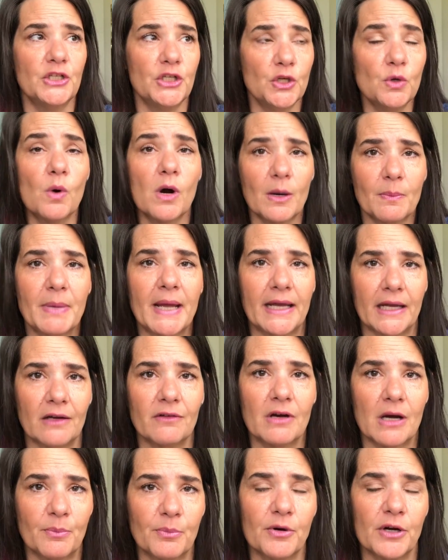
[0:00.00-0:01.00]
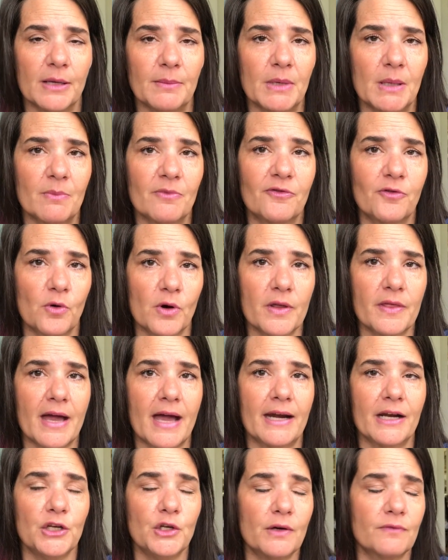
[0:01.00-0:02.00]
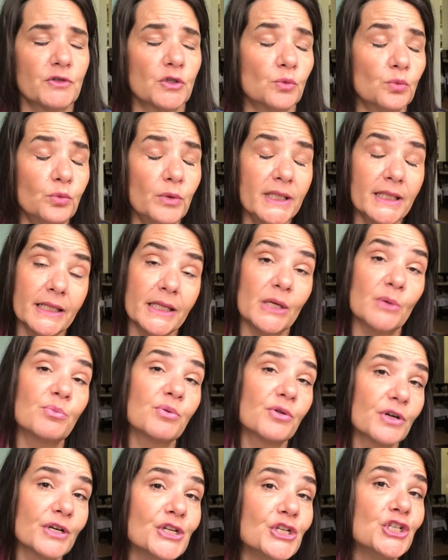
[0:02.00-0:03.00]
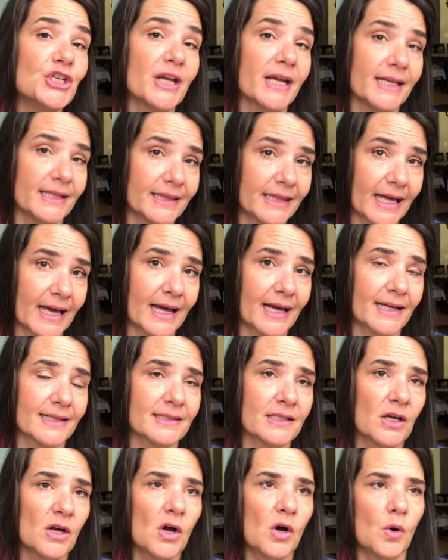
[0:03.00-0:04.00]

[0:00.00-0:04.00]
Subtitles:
you are paying a premium for that, and you have to really appreciate that,